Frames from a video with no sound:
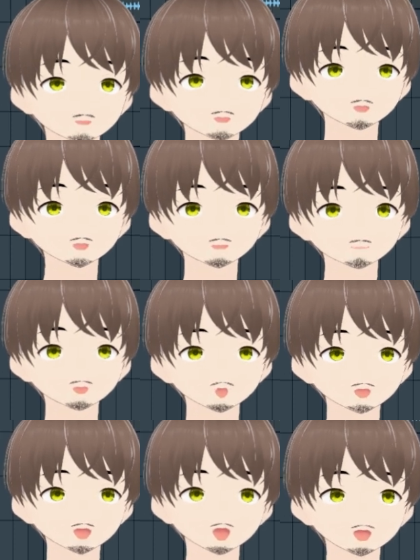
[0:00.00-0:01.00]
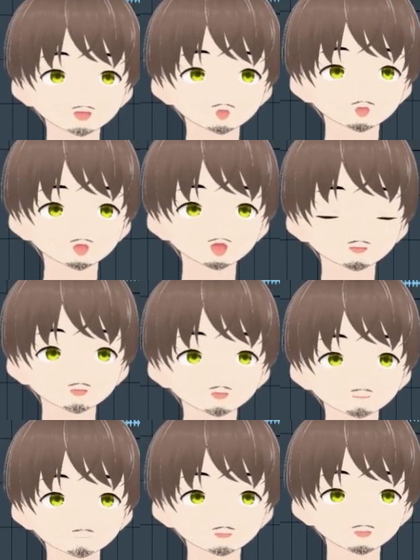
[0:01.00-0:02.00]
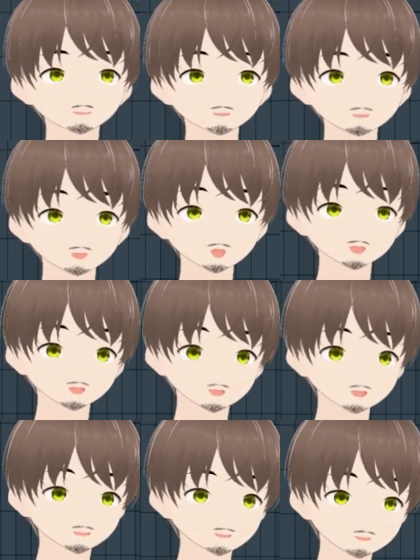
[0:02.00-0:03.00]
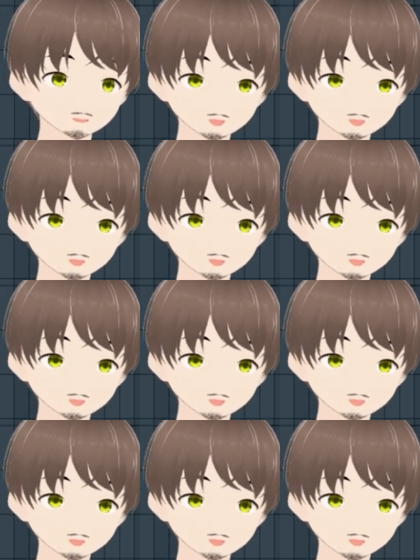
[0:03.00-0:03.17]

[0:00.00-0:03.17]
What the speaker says: So how I go about this is for the beat, I never put